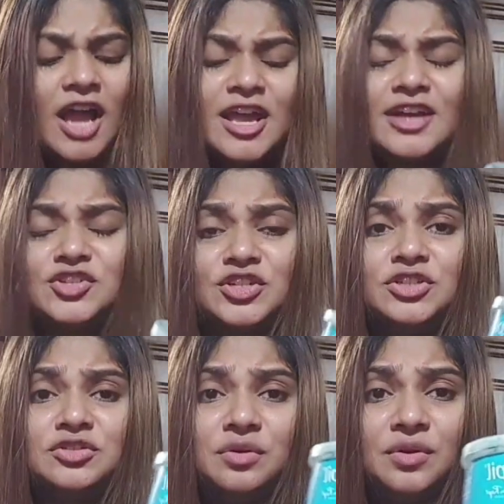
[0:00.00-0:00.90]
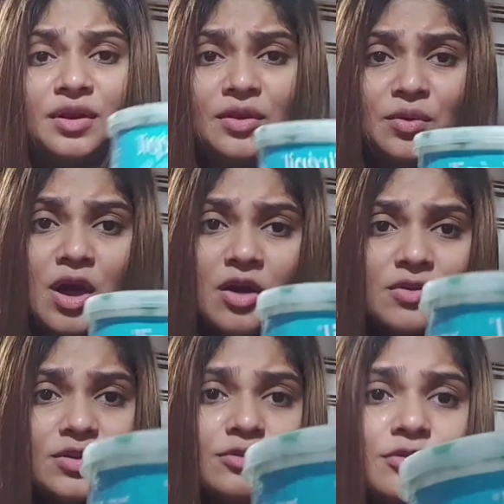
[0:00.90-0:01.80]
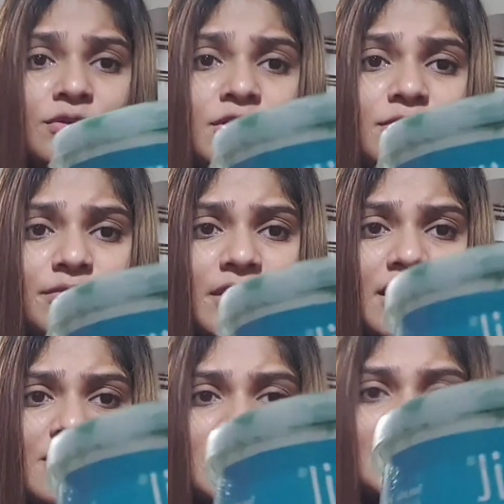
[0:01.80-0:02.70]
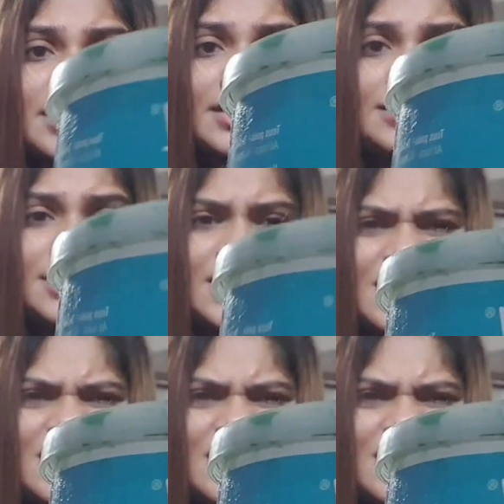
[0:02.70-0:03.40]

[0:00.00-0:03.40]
I actually don't know how to pronounce it,